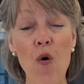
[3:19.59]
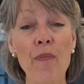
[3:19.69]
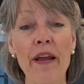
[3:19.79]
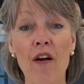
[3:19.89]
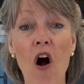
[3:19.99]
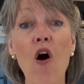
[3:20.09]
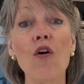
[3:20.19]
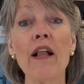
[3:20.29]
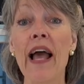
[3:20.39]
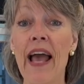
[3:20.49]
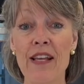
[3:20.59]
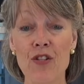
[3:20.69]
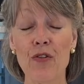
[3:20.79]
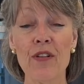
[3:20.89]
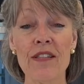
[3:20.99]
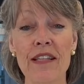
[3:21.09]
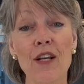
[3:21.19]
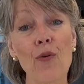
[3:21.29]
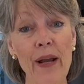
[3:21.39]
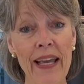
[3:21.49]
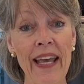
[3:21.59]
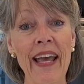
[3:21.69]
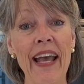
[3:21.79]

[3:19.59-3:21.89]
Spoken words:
They are all, as you can see, quick